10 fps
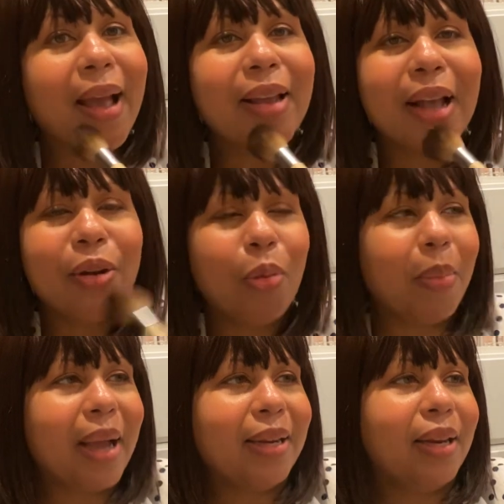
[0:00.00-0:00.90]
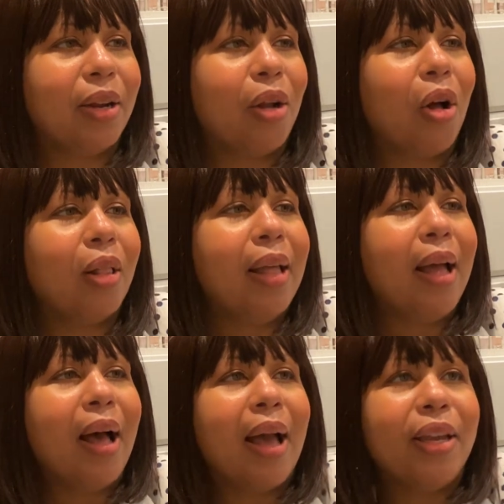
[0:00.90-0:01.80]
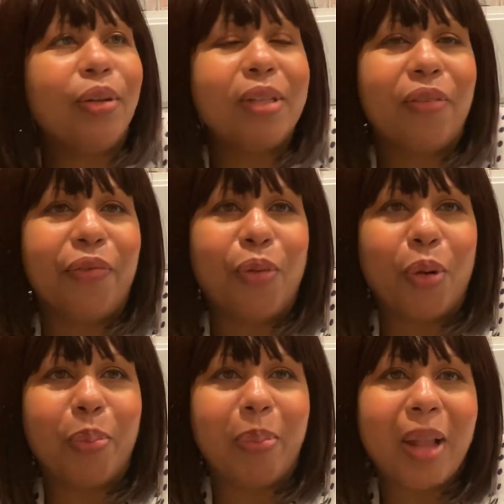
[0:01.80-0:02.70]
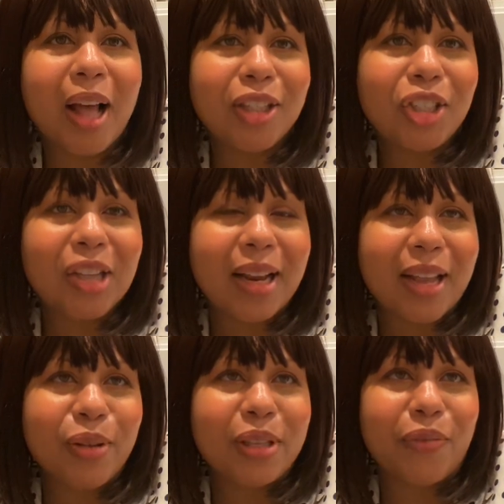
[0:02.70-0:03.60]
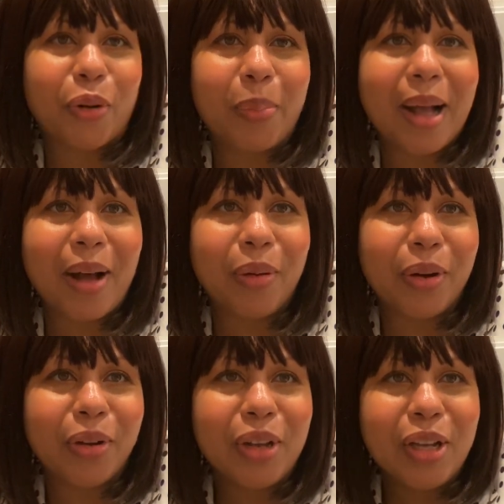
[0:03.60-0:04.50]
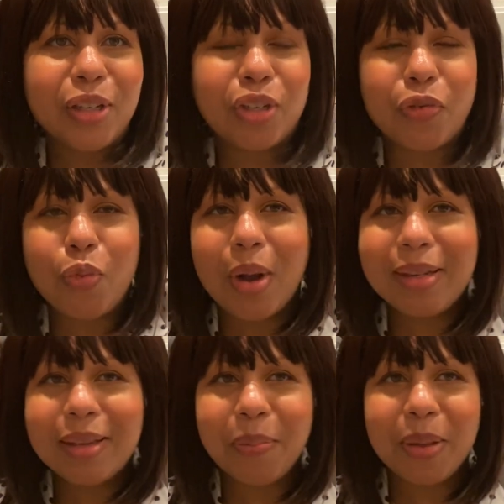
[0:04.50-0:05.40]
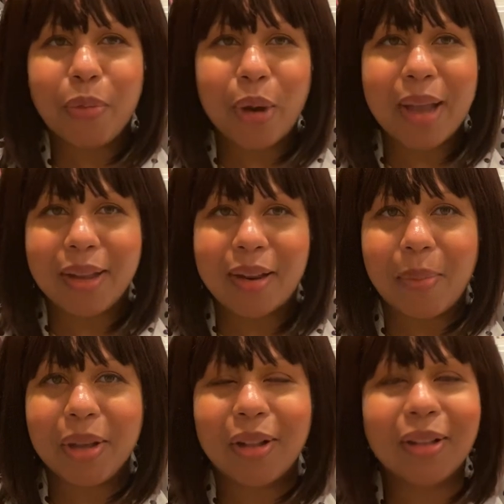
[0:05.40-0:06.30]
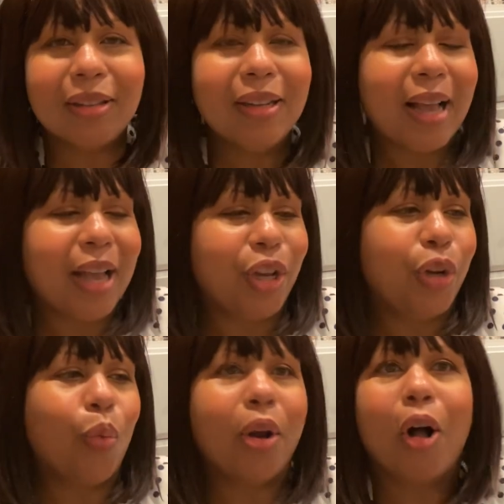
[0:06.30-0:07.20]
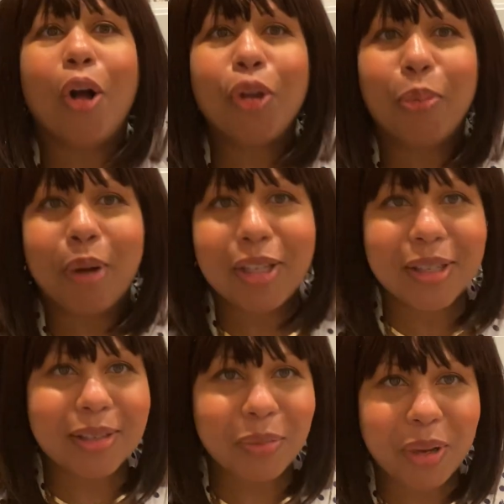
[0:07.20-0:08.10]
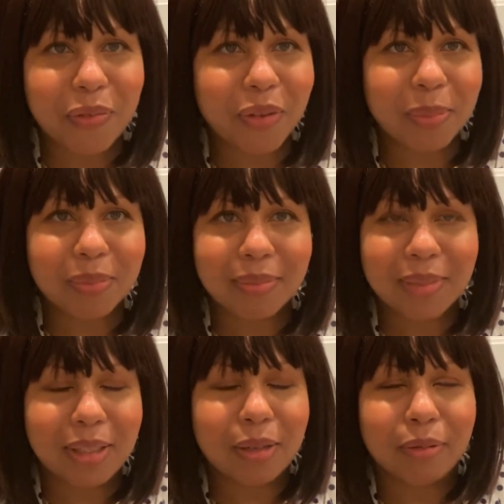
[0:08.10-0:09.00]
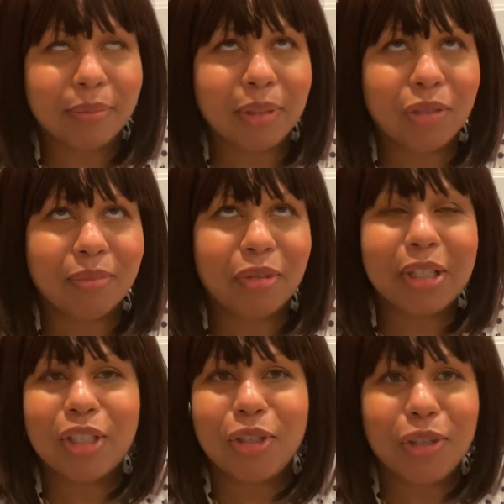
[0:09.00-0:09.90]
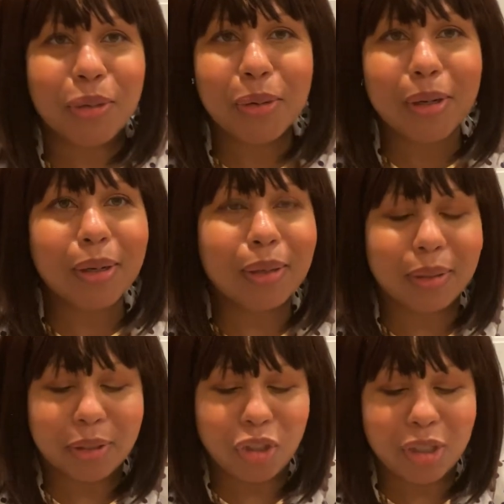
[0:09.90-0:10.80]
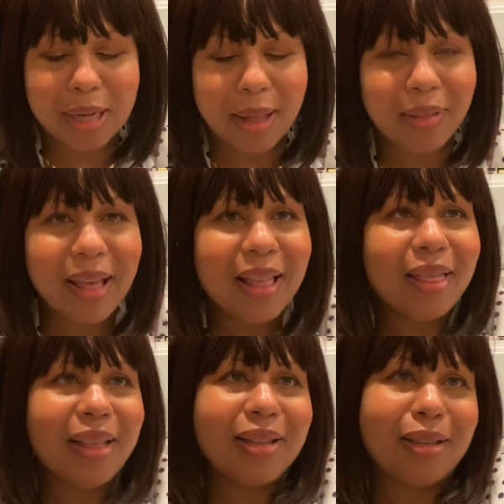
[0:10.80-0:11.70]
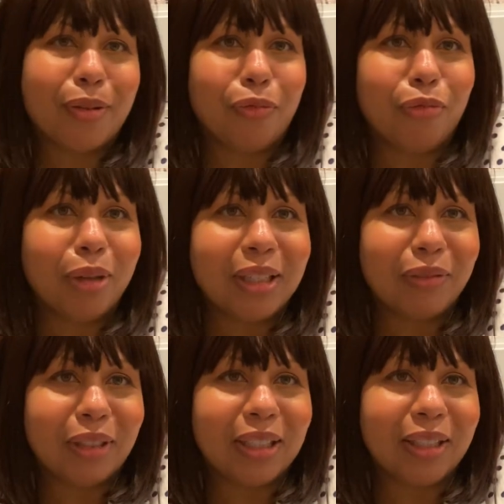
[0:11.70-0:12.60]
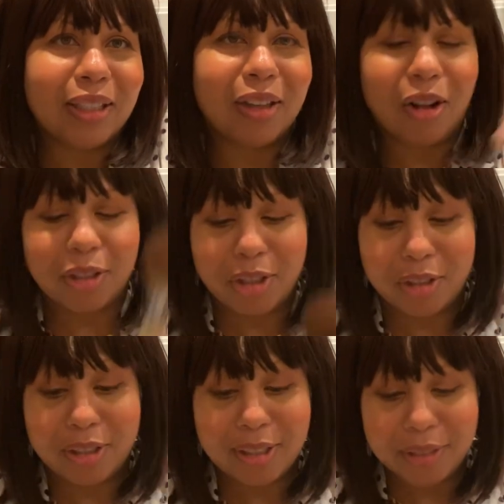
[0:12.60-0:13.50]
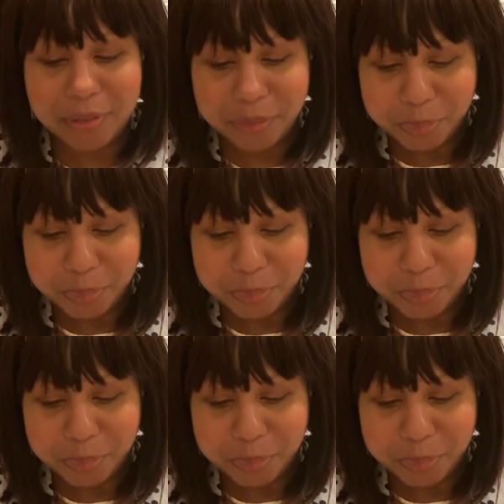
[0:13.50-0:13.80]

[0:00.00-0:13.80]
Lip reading: I don't mind it at all. I use it for blush and I use it for powder. So if you want something more economical and you don't want all your brushes to be from, you know, Christian Dior or Chanel, this is a really good alternative.